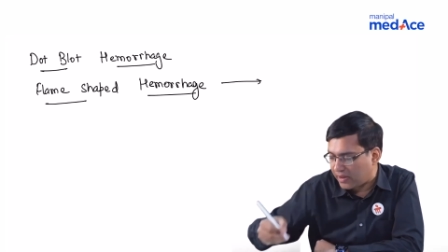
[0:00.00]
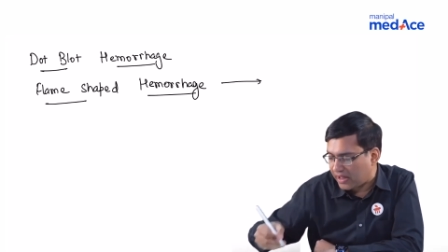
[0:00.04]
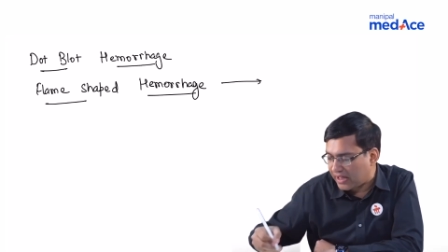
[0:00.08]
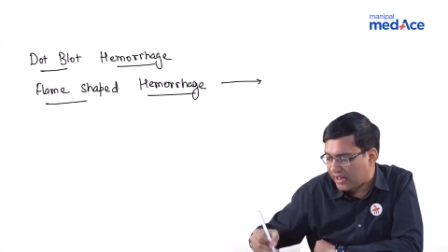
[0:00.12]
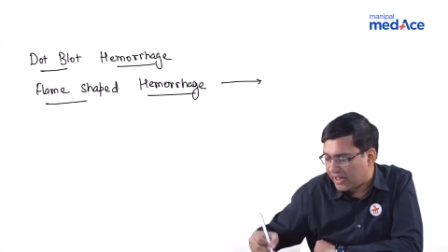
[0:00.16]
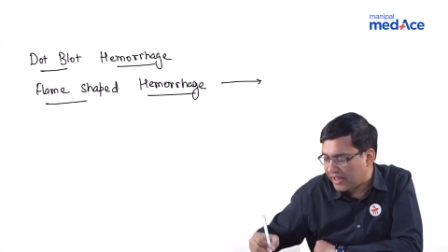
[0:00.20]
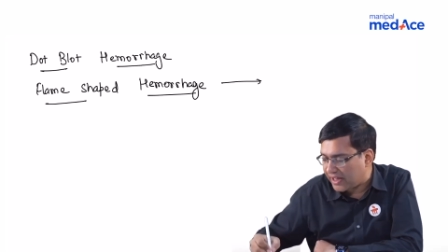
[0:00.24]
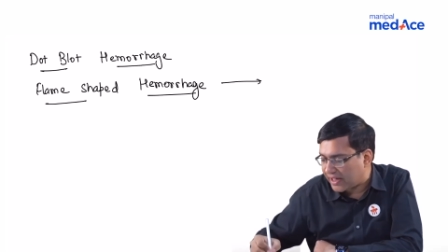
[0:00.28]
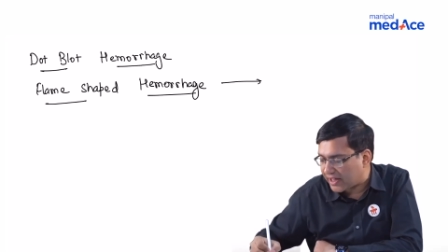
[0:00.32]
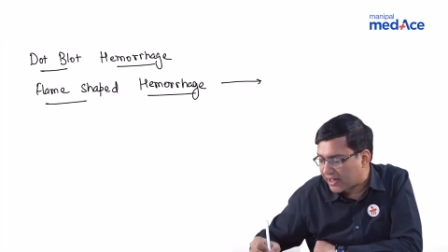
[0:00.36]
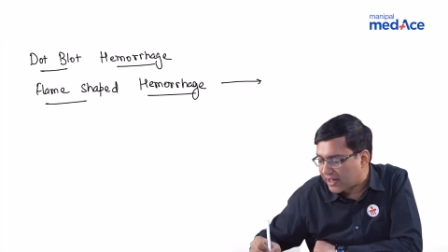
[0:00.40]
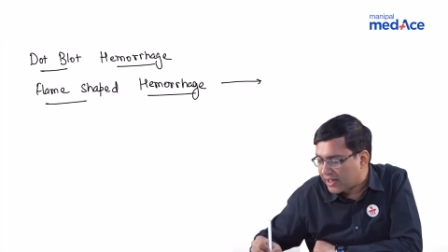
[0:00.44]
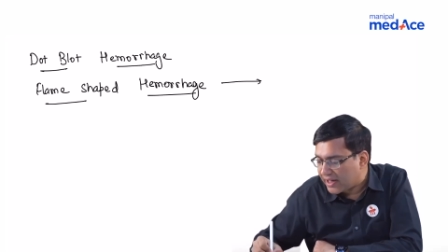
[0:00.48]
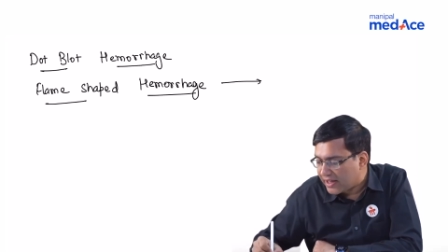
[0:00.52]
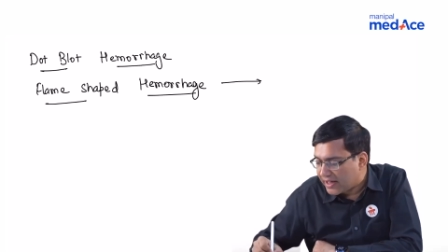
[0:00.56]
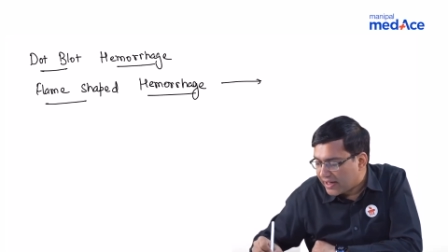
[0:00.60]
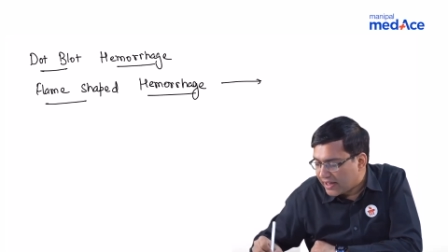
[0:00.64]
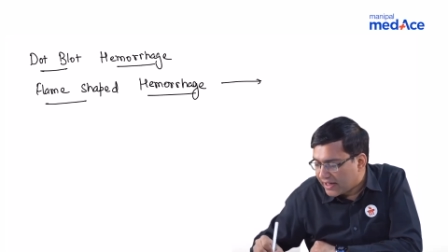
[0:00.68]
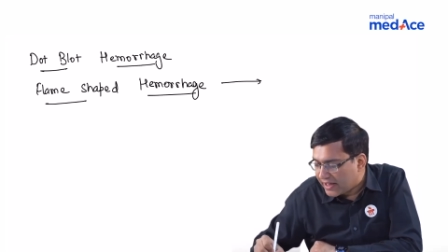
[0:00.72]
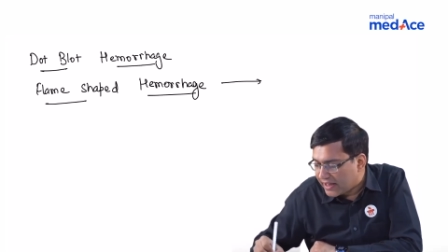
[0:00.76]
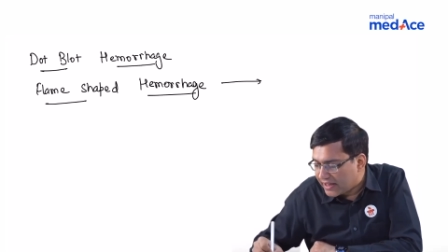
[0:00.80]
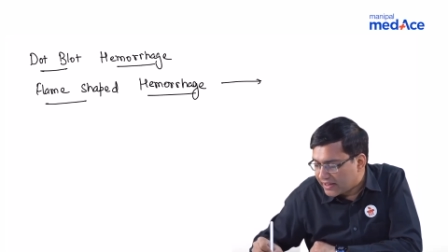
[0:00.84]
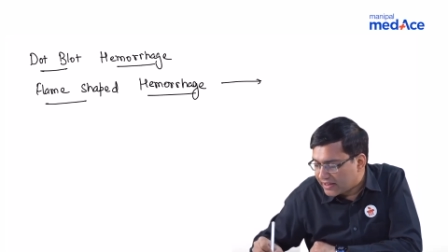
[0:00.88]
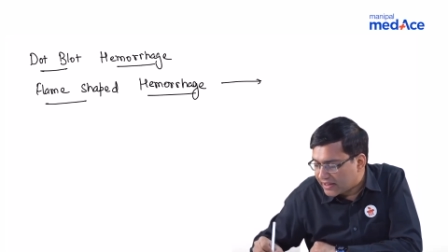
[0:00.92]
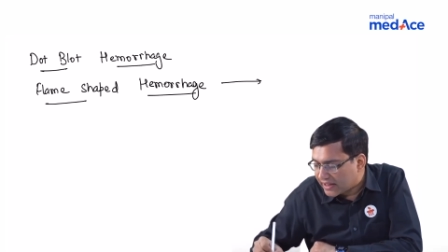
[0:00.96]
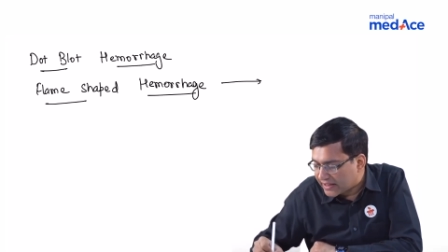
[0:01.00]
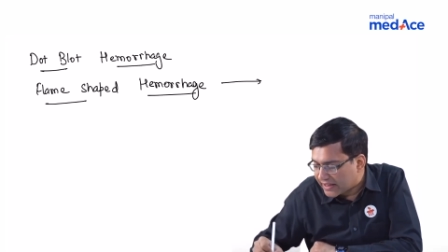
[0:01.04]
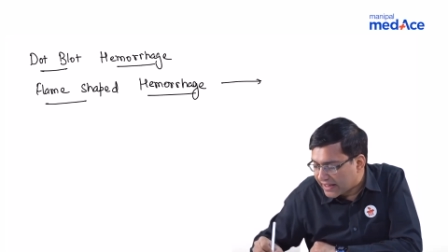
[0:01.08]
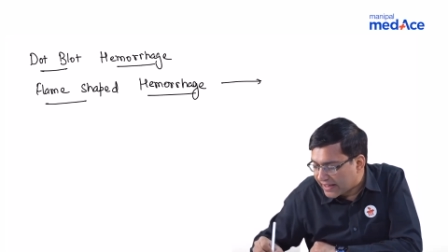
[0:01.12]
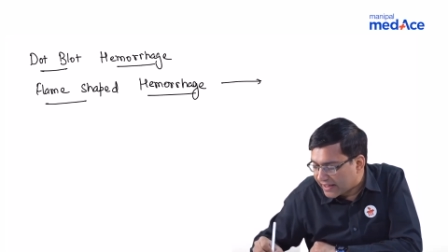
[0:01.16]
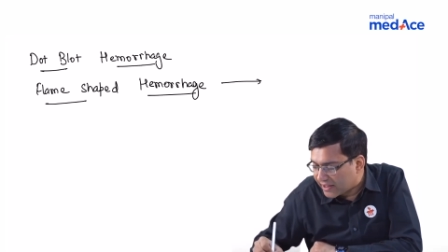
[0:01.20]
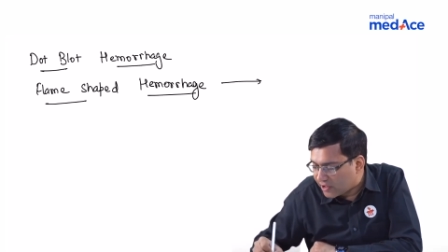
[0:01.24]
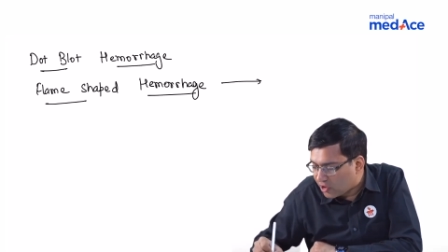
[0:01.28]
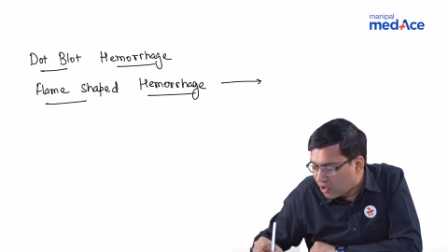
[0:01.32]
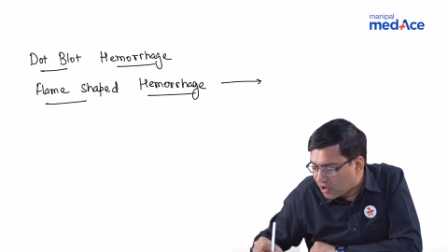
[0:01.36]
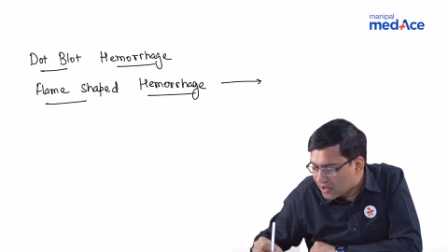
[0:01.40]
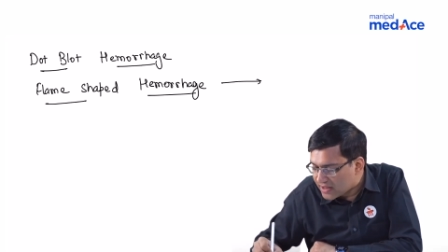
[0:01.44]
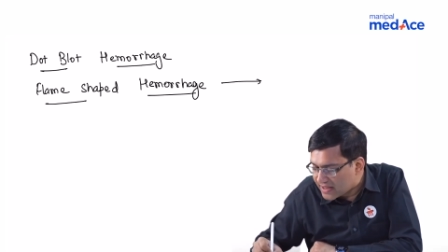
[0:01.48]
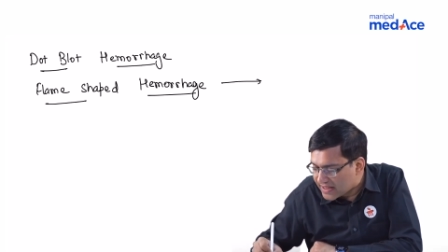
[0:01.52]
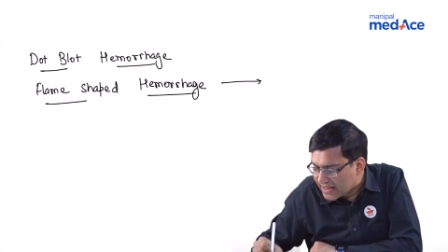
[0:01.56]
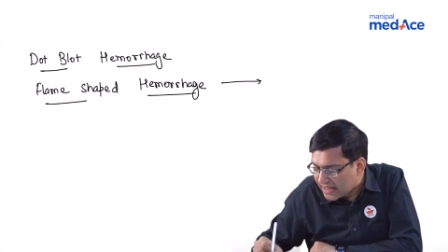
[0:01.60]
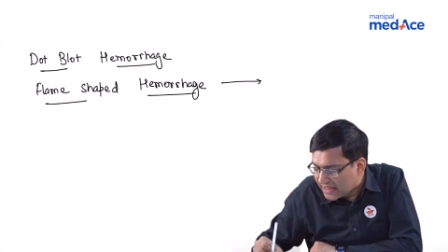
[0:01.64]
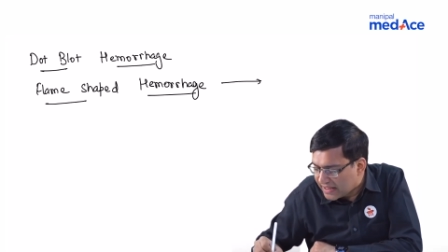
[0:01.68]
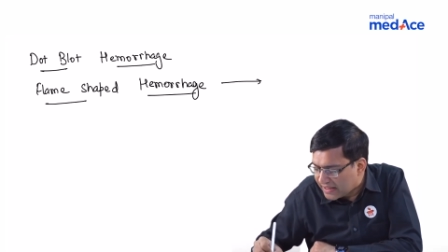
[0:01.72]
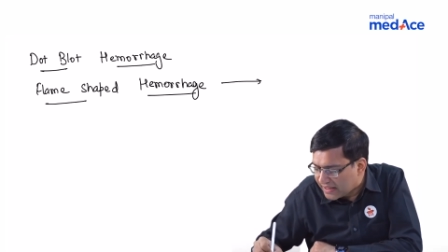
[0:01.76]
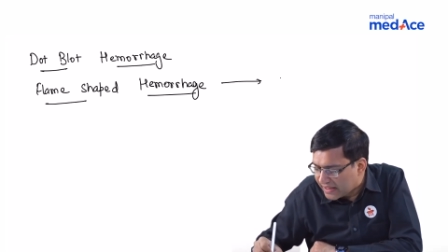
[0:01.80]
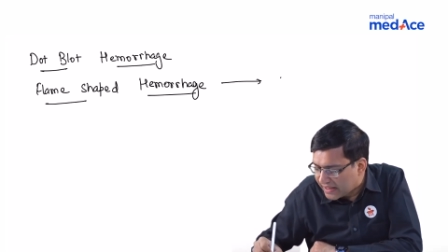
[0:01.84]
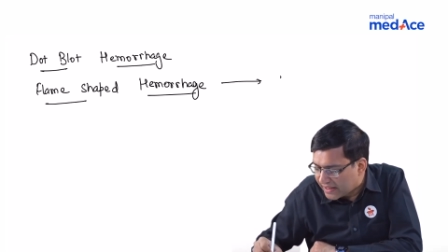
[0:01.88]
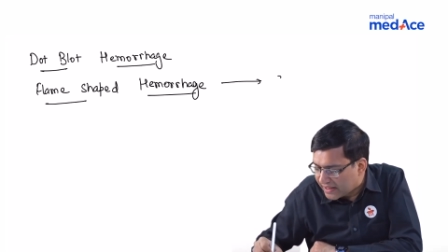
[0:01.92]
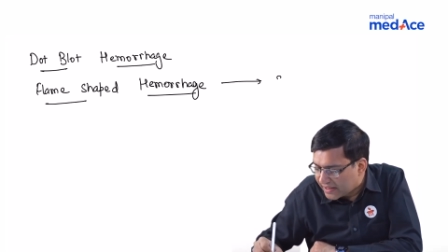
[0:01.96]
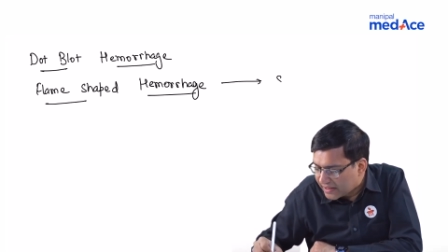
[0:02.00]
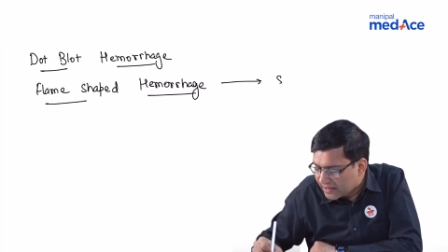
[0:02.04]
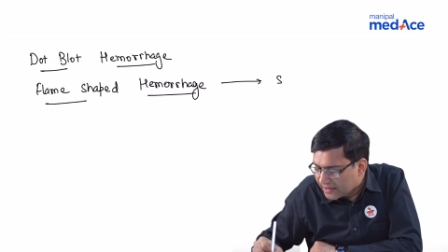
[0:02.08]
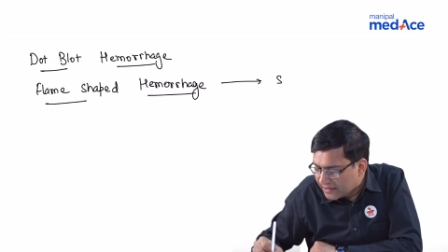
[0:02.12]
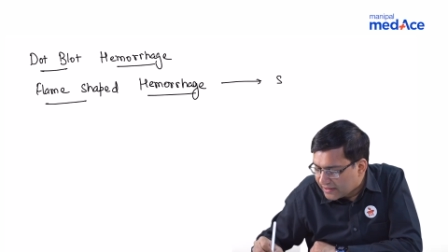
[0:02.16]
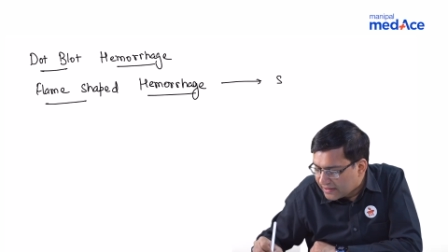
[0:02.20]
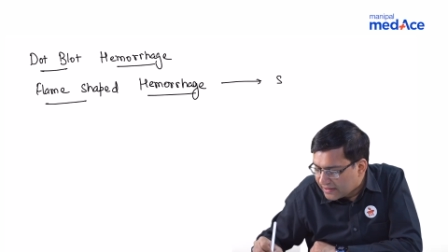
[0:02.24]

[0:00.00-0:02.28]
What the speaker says: layer, in the ganglion cell layer,